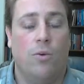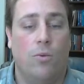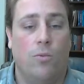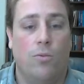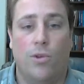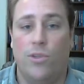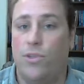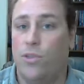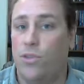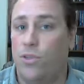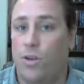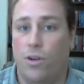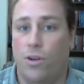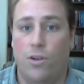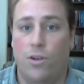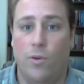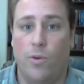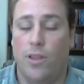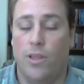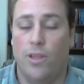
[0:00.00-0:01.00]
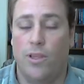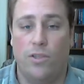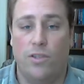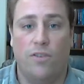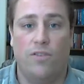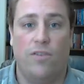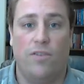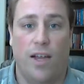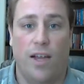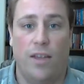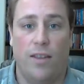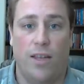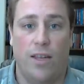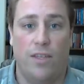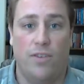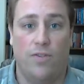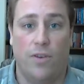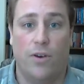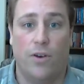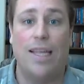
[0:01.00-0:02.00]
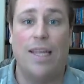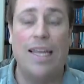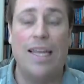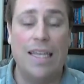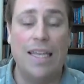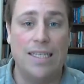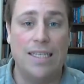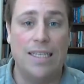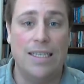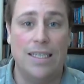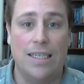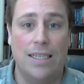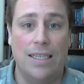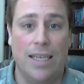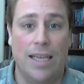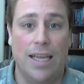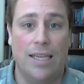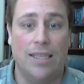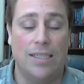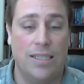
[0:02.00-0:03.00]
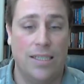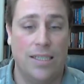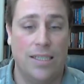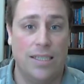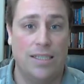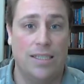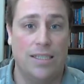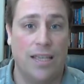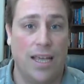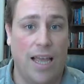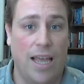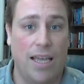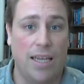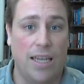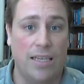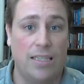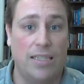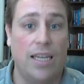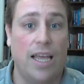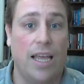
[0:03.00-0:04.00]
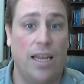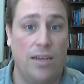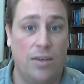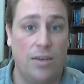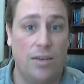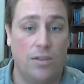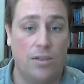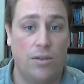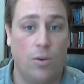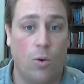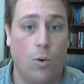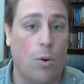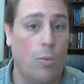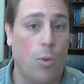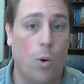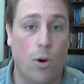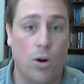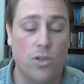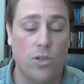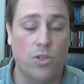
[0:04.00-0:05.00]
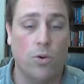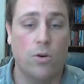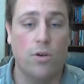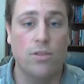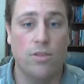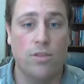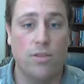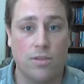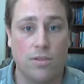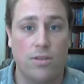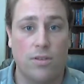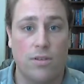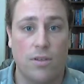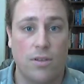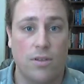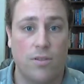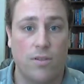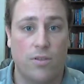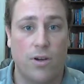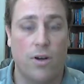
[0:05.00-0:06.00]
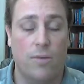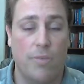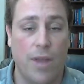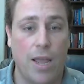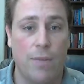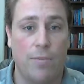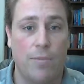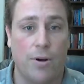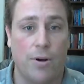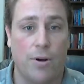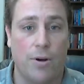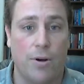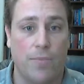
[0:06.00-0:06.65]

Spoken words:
once you start doing this, you'll find that it's very easy to get 6, 8, 10 or more sources for your paper.